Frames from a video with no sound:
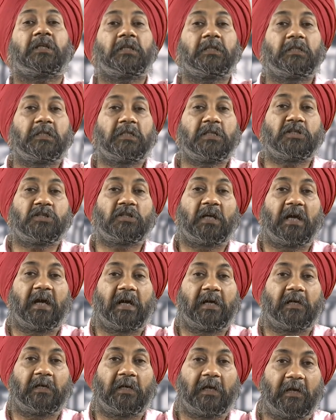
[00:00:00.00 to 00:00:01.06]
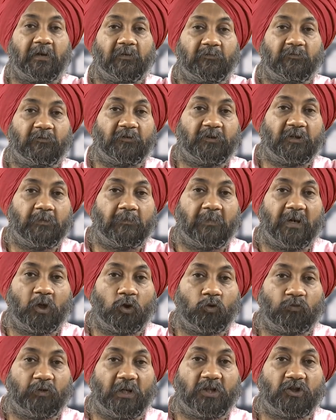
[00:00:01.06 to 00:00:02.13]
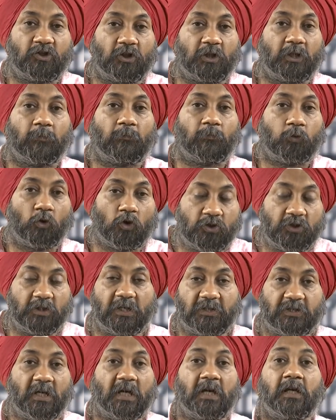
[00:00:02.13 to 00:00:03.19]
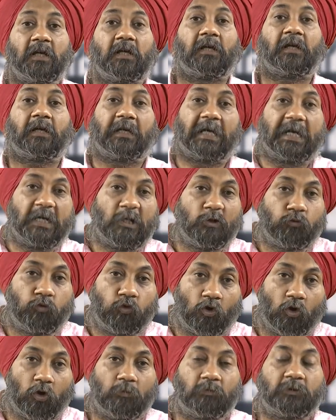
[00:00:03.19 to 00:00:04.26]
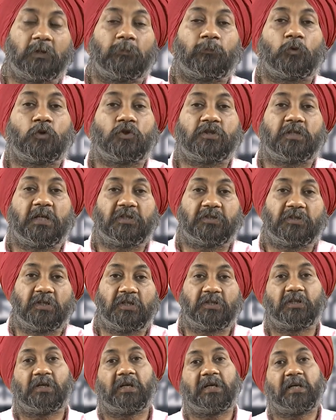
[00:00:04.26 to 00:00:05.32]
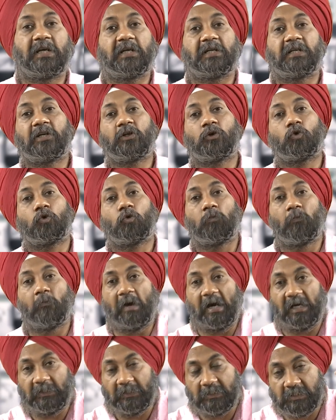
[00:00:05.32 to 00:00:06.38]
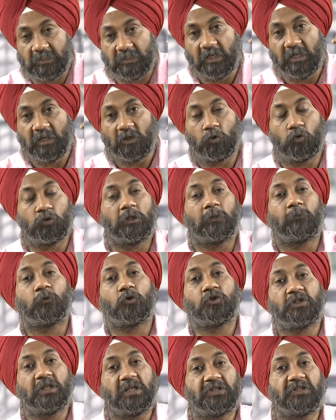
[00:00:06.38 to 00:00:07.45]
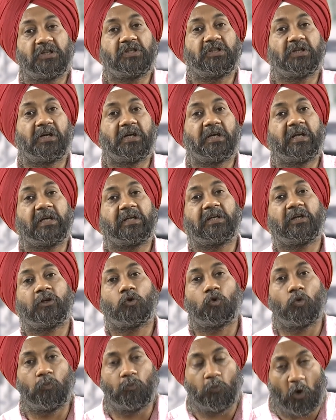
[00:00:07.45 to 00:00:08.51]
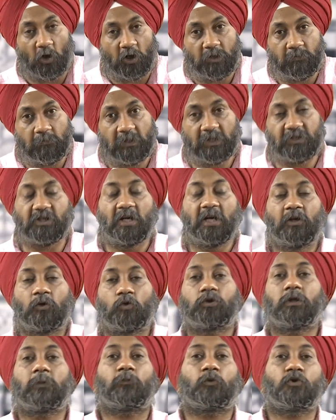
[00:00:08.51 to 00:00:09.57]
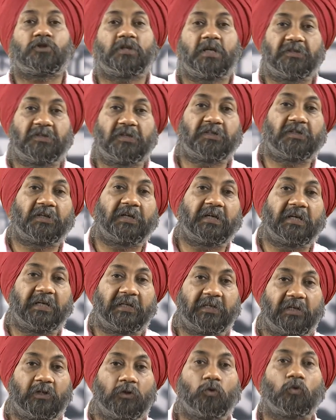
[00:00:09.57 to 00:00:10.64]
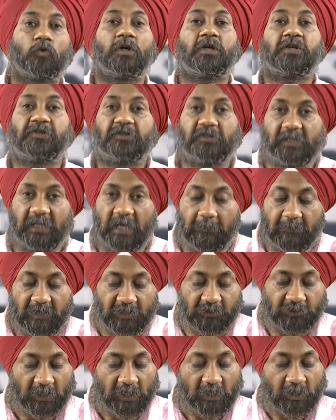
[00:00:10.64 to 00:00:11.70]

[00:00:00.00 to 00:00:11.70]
each and every manufacturing process right from the processes related to metals to the processes related to polymers to the processes related to ceramics